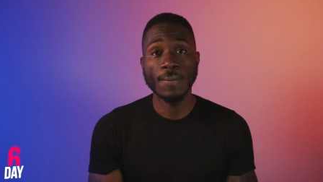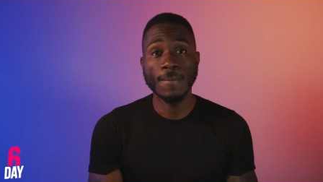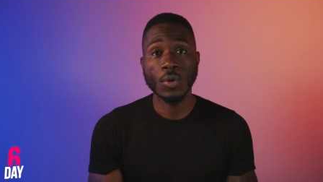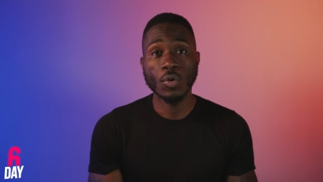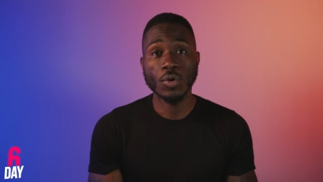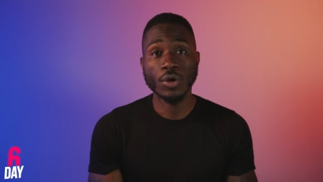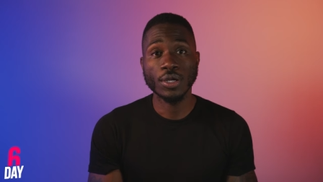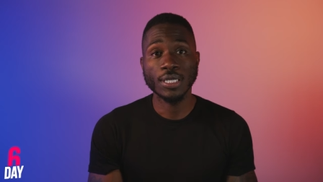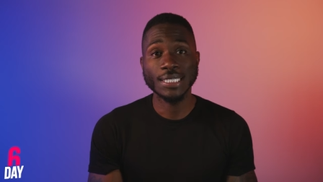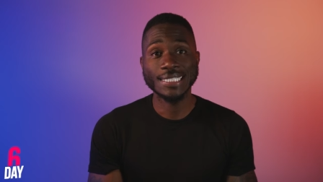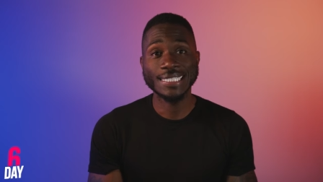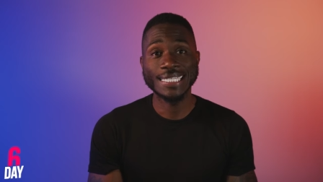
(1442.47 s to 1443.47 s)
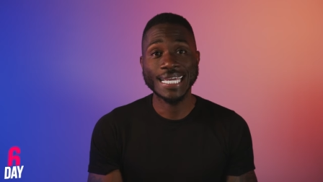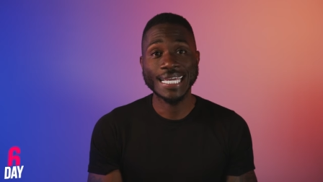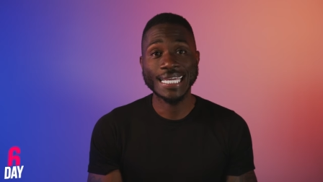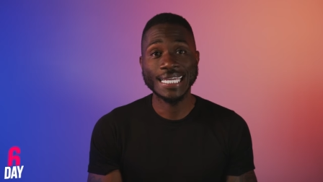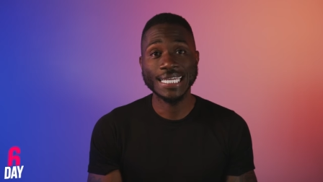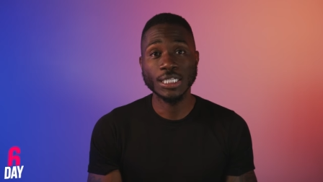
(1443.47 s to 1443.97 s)
more
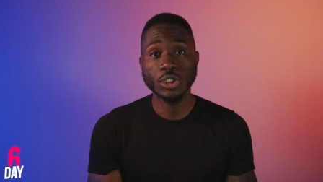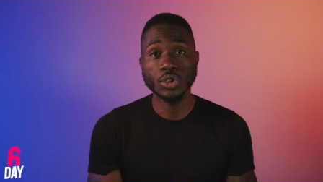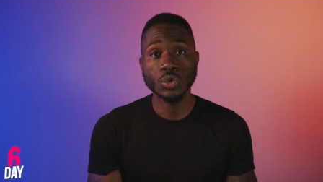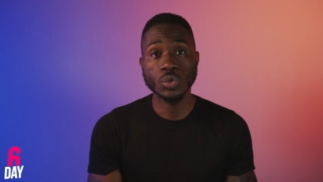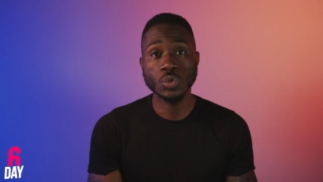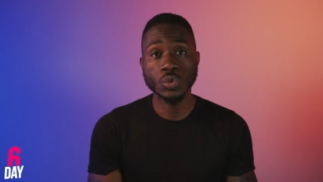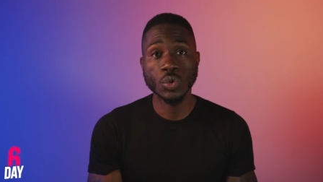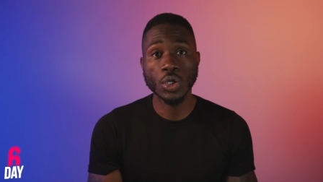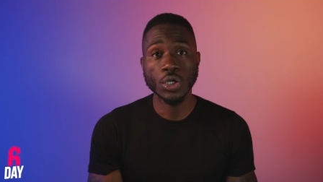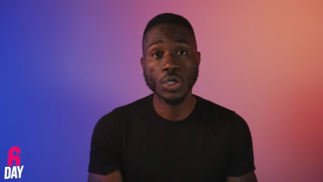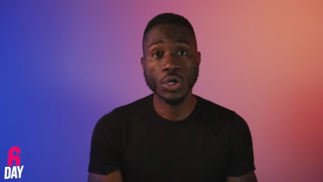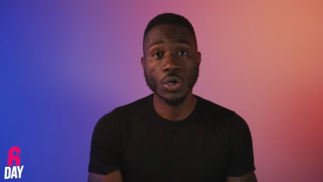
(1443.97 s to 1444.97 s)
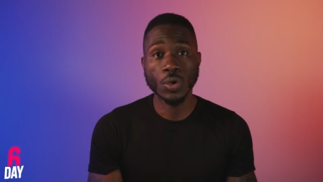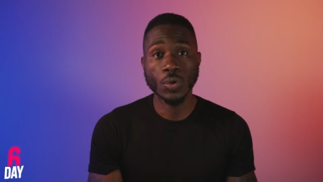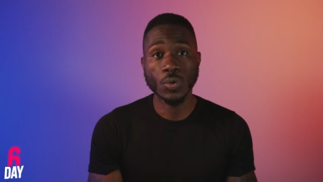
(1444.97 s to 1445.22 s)
day to go.